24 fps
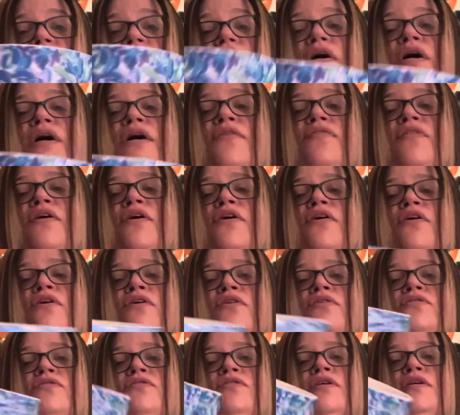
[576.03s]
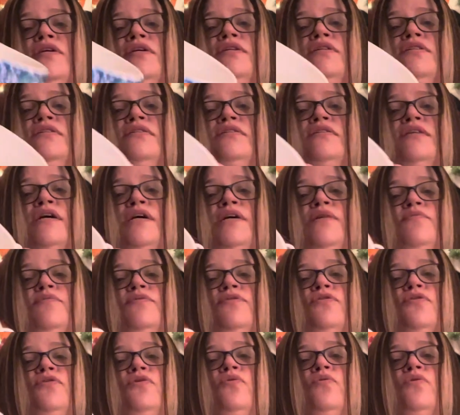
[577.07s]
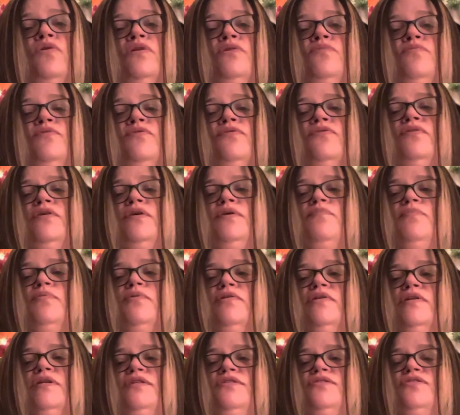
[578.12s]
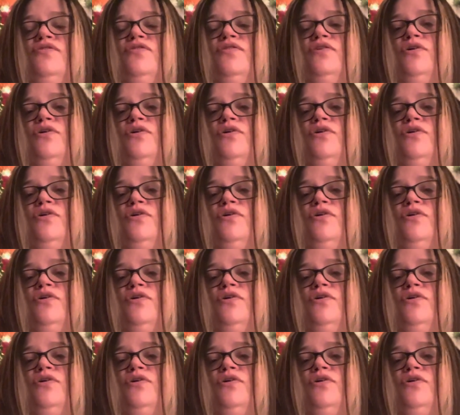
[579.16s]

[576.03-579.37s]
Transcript: And there's the inside with the gold with a Pulitzer